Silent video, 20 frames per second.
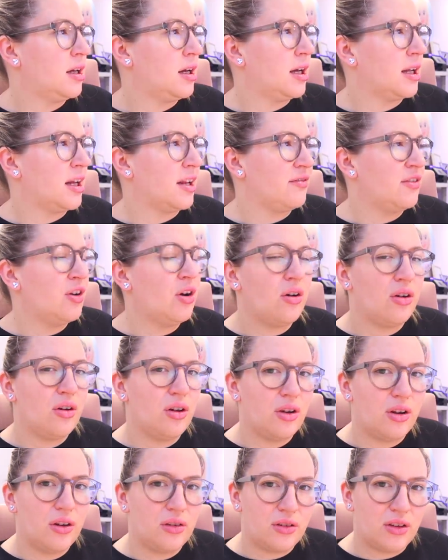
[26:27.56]
And I've not
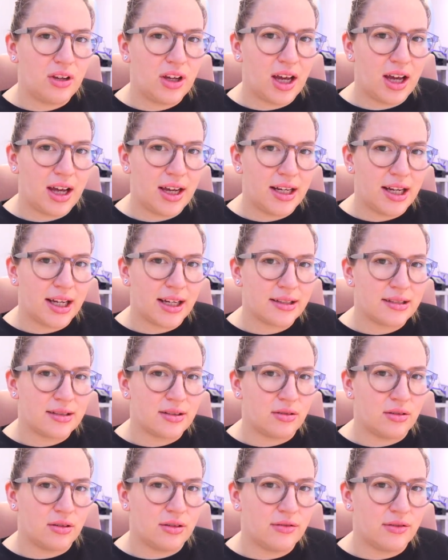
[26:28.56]
heard the guy next
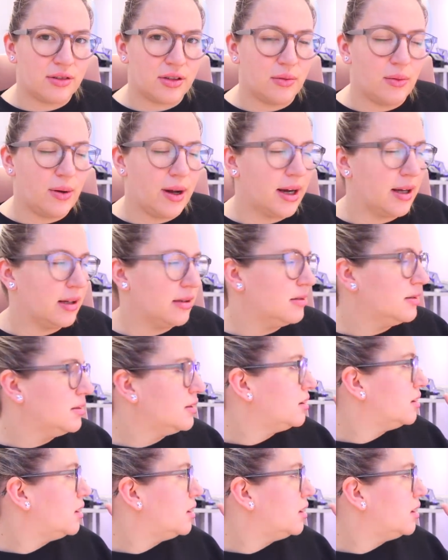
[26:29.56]
door for a while.